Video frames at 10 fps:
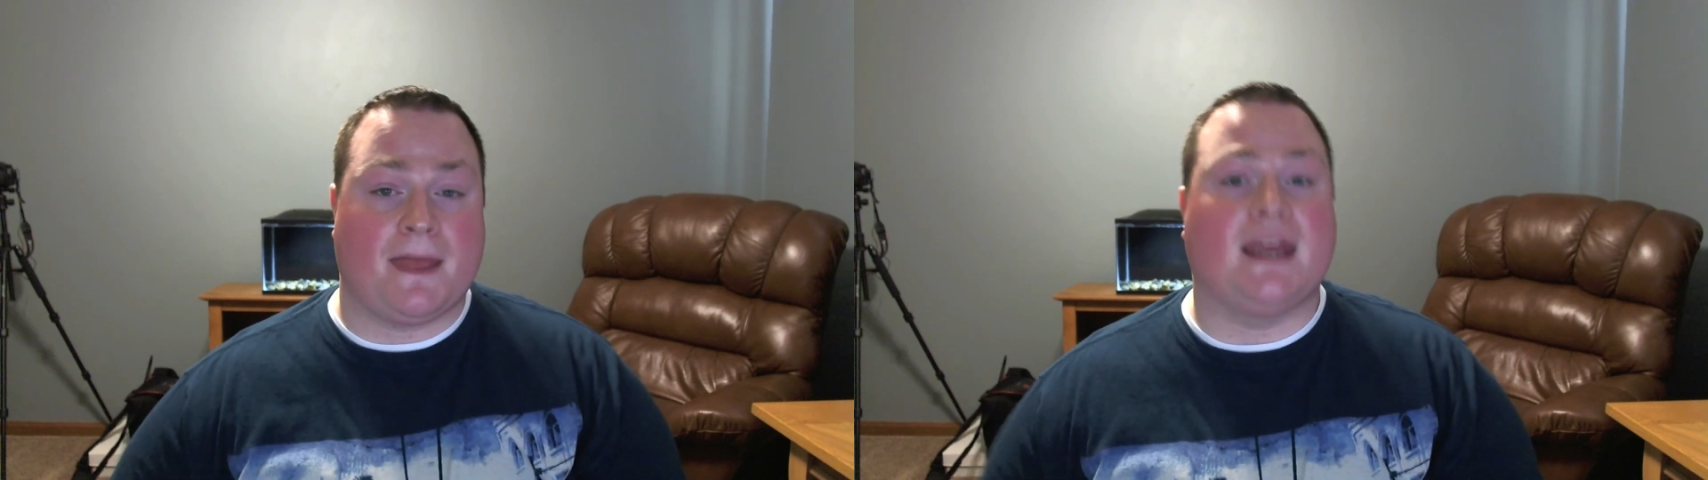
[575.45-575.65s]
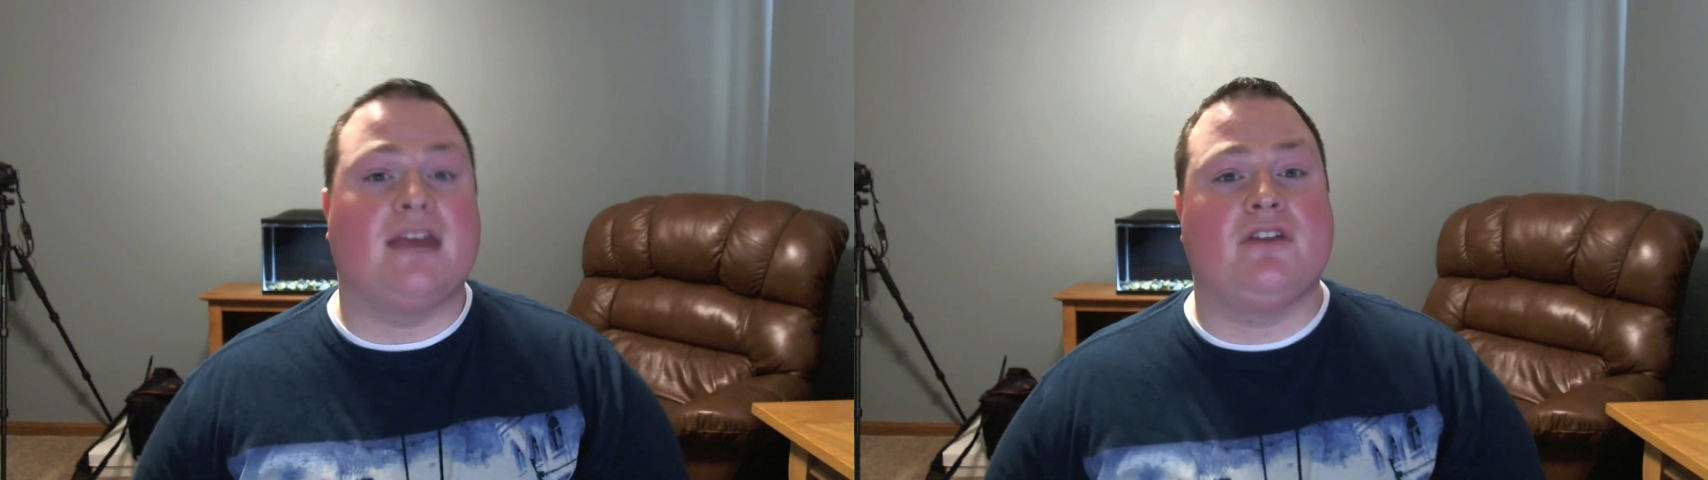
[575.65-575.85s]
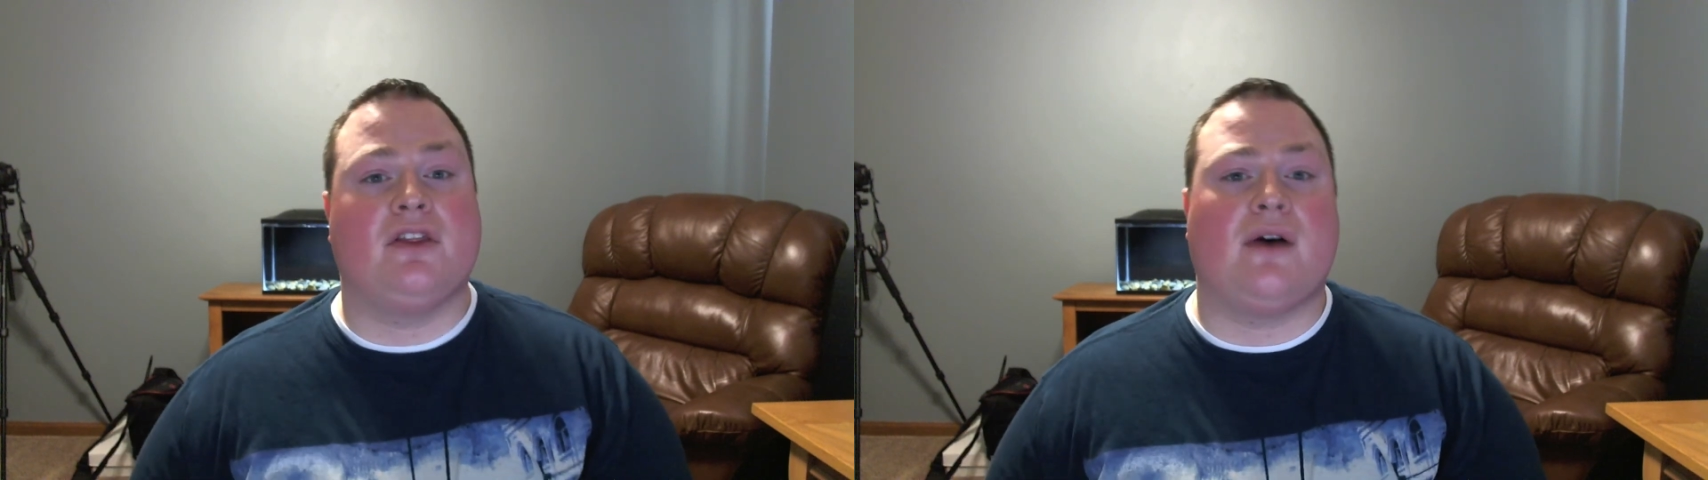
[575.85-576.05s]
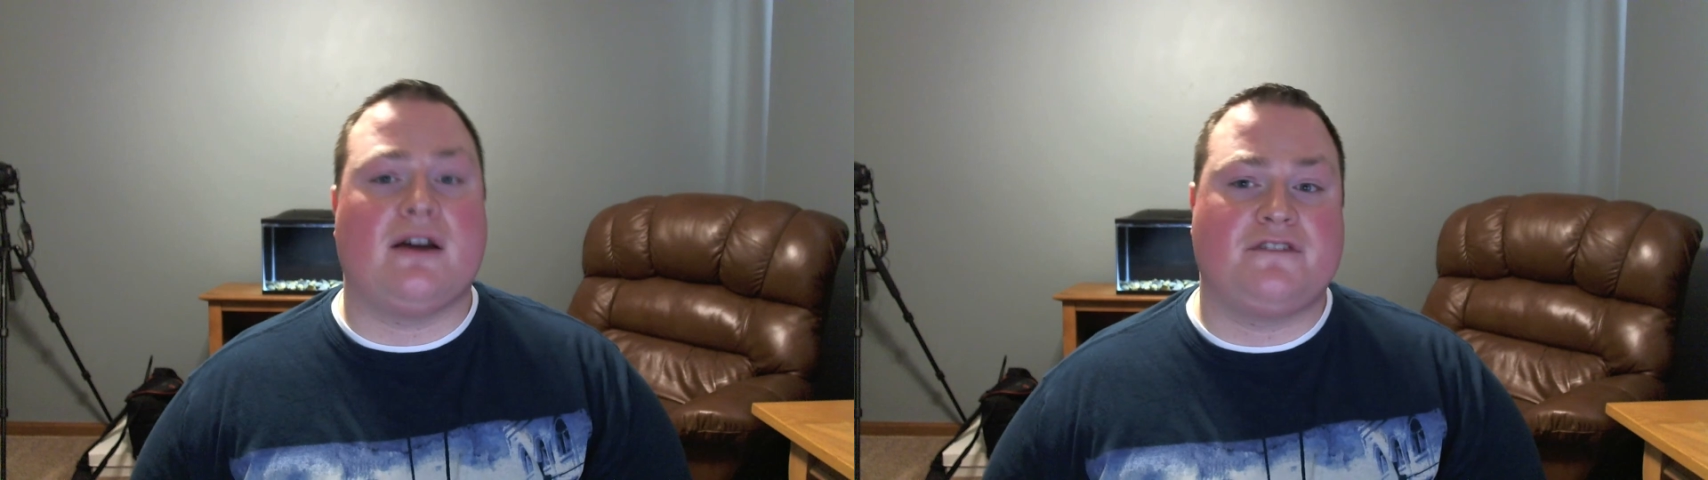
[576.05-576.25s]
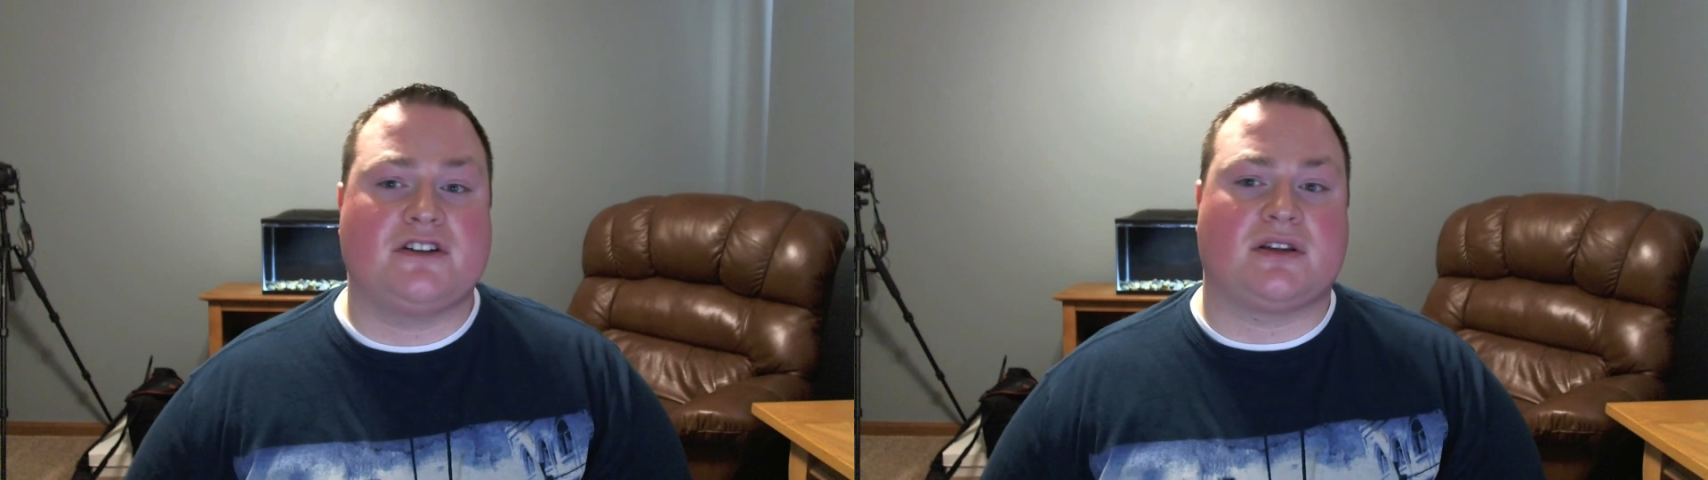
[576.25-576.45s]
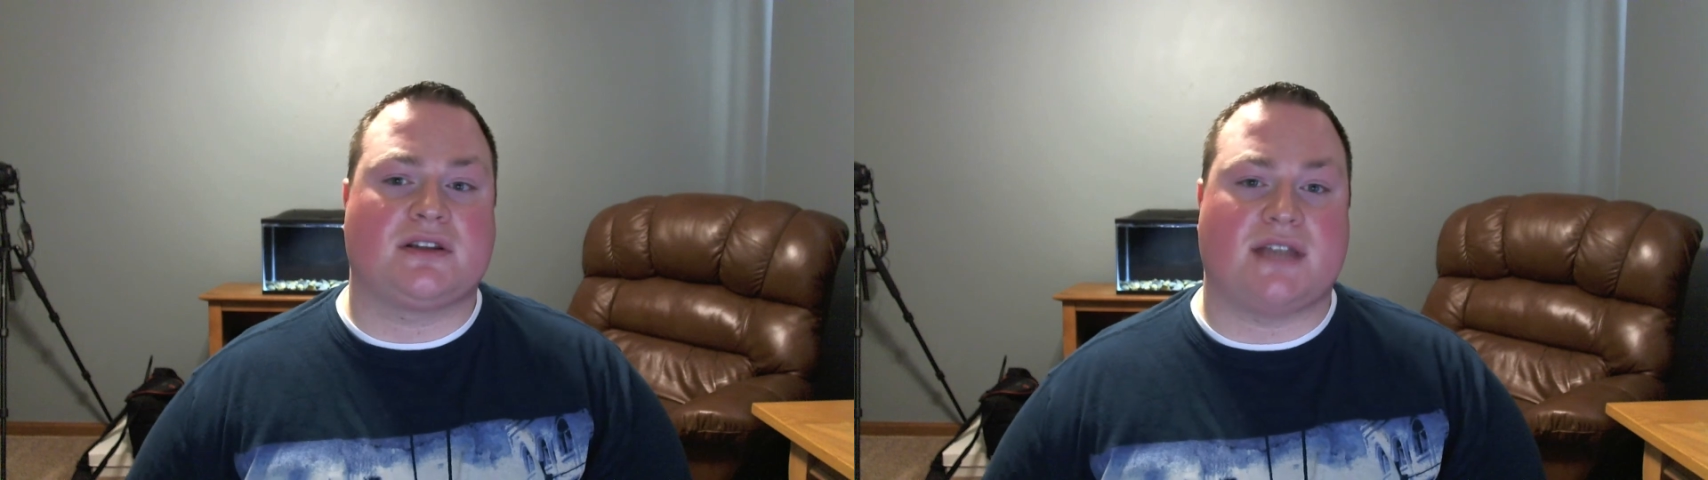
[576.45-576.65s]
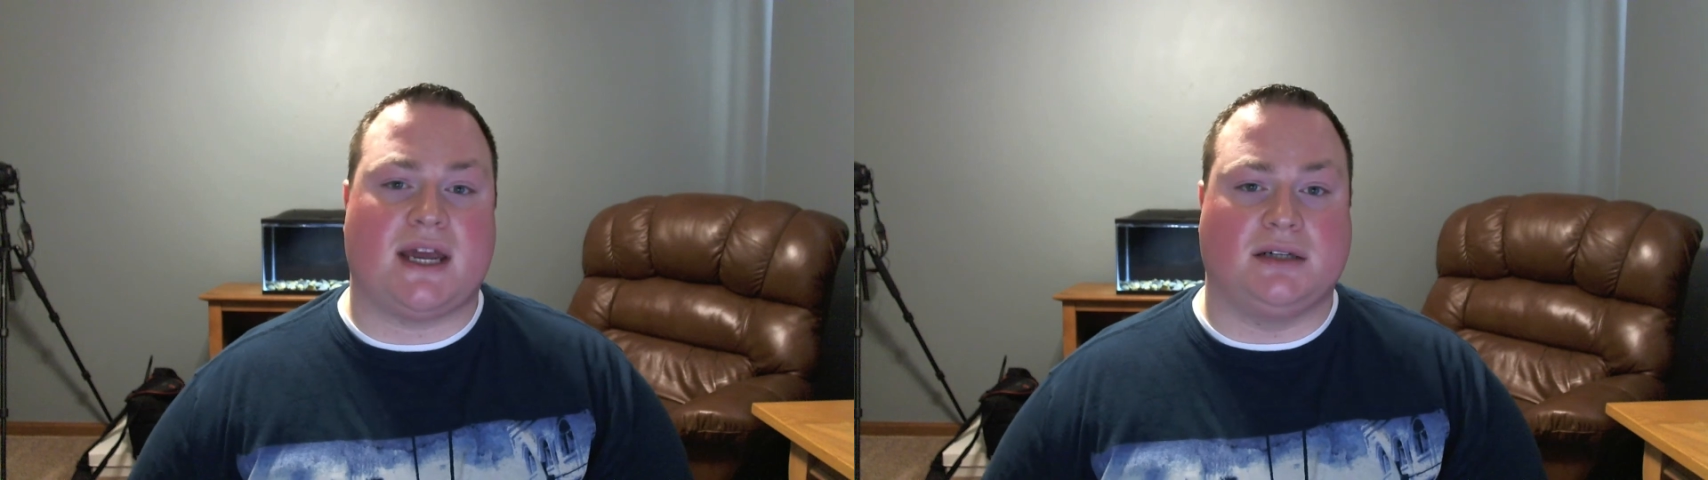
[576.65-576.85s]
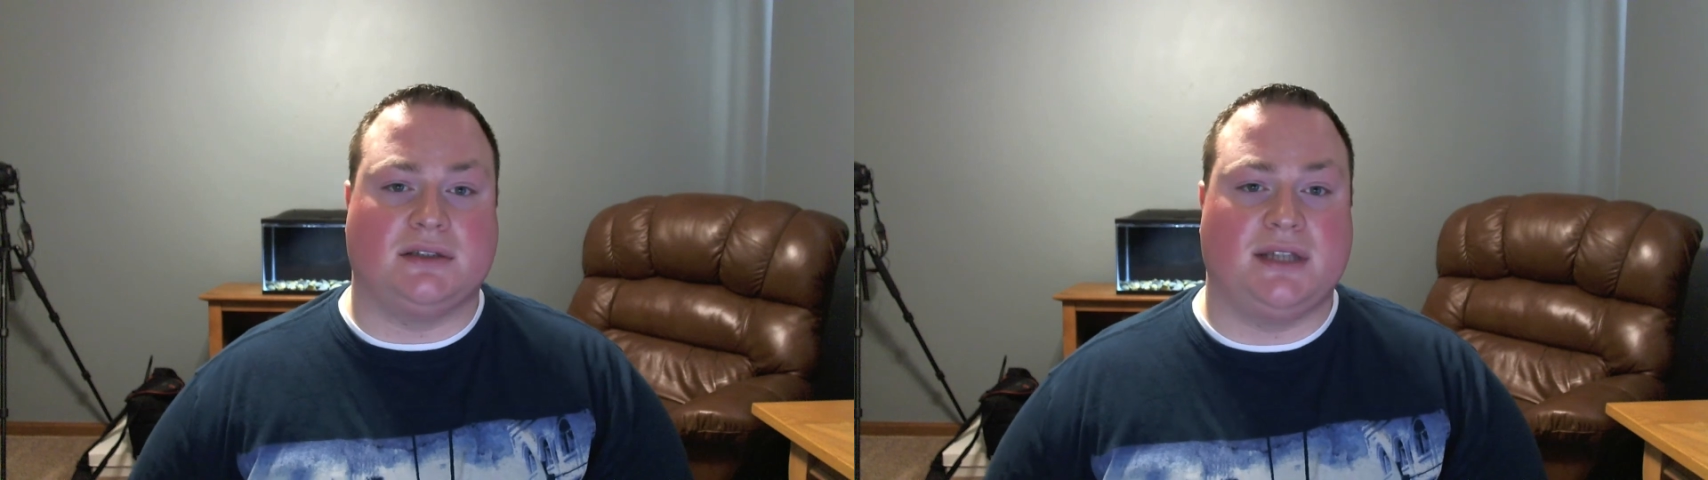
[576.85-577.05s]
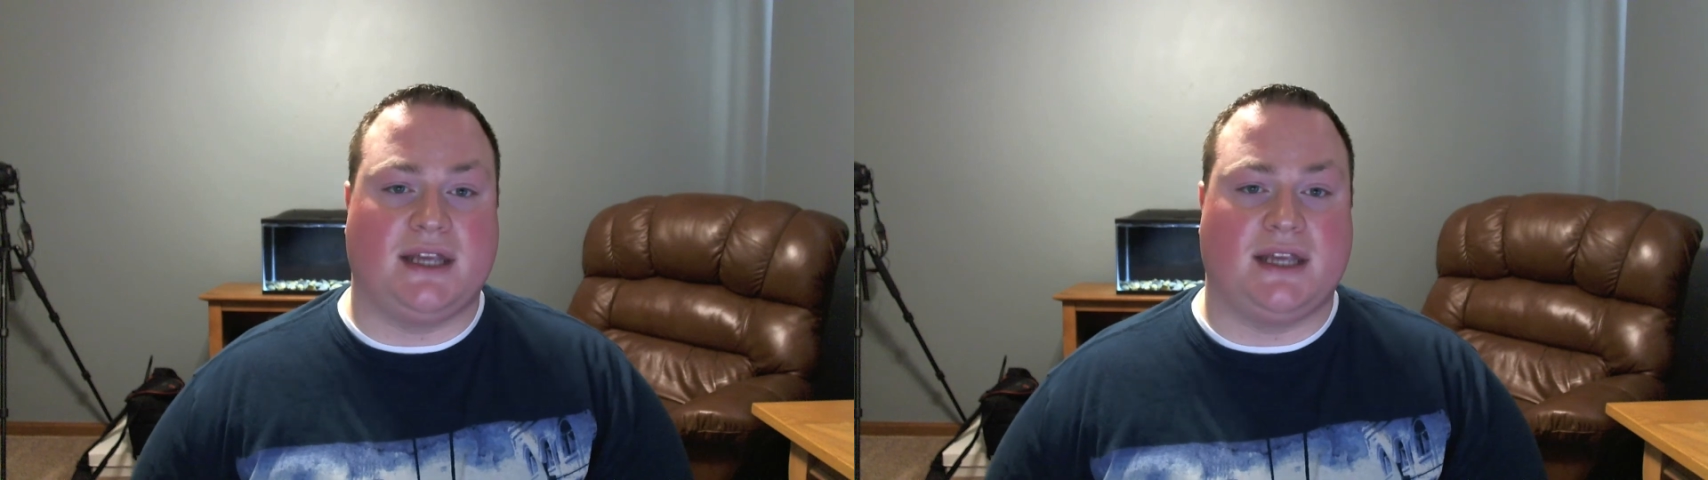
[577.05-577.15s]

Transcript: even though I fishless cycled,